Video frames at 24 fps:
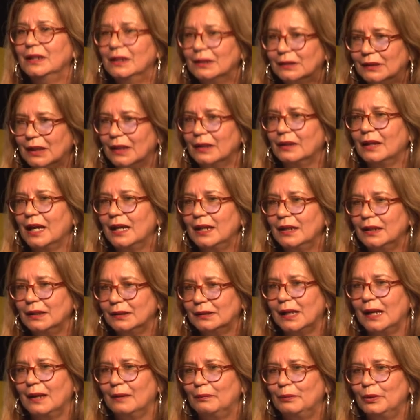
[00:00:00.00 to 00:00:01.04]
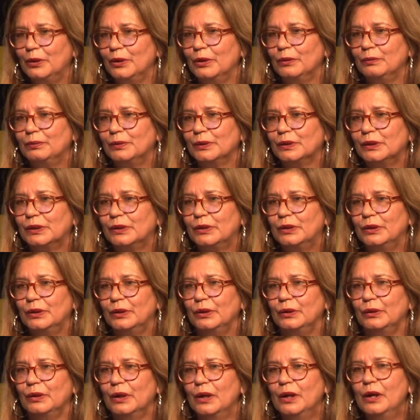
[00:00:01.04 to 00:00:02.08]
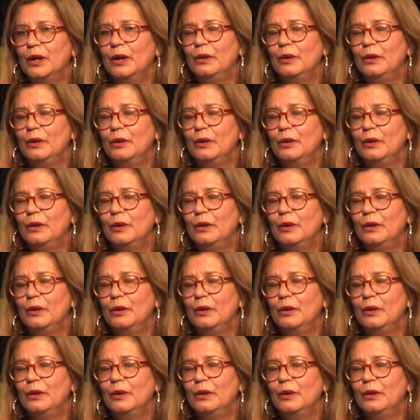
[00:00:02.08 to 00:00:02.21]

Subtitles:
So that is our purpose too.